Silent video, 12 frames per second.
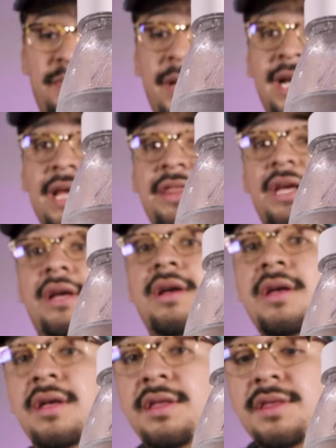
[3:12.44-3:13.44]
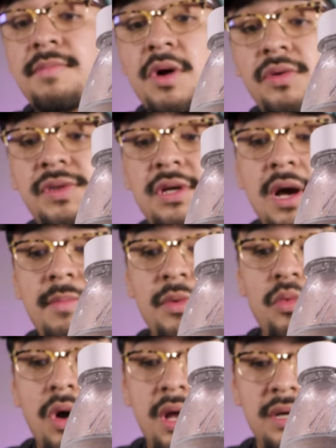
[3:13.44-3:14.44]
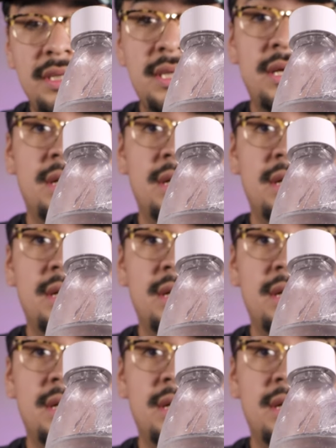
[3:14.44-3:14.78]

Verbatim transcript: I think the most common waters.